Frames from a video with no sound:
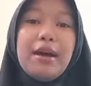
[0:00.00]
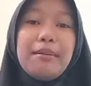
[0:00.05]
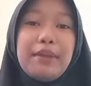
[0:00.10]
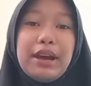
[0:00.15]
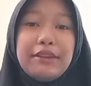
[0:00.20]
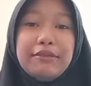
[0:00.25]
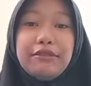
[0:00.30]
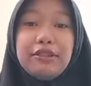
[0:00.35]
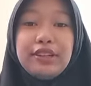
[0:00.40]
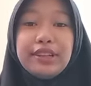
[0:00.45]

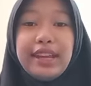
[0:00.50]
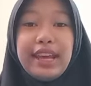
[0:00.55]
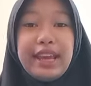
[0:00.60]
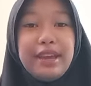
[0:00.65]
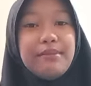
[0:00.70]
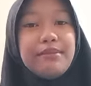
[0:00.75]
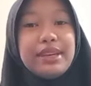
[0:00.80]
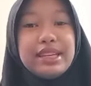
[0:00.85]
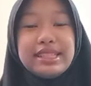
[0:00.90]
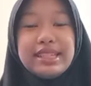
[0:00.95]
My full
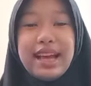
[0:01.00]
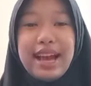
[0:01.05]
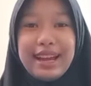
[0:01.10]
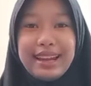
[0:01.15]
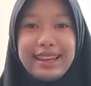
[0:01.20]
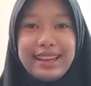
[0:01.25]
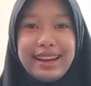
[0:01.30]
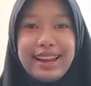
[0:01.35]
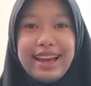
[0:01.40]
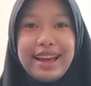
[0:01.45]
name is
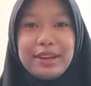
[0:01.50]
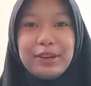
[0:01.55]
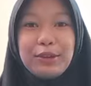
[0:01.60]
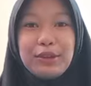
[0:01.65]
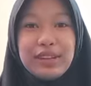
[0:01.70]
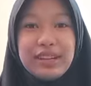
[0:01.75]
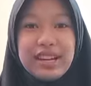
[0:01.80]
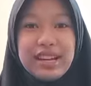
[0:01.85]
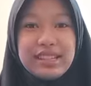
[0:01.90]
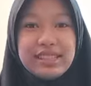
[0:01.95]
Akila
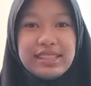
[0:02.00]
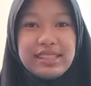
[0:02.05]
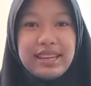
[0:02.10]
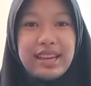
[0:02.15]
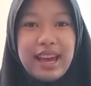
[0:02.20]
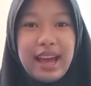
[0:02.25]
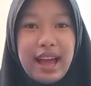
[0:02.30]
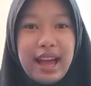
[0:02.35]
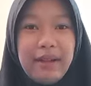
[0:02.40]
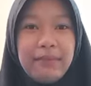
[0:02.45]

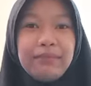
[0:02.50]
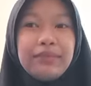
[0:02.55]
Nurinaziha.